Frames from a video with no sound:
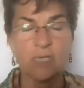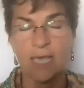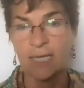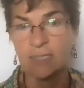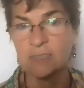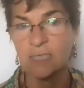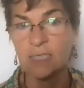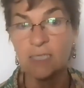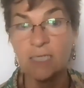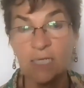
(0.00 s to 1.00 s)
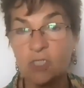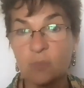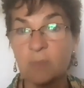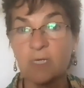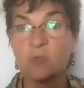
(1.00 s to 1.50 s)
and it needed
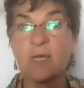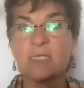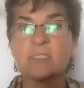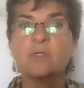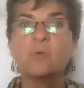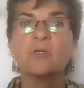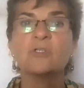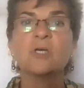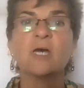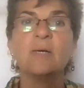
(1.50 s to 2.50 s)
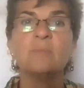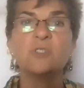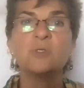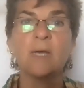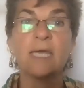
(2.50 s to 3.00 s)
to be addressed in order to come
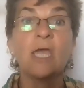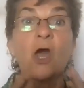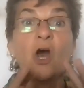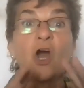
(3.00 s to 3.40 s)
to a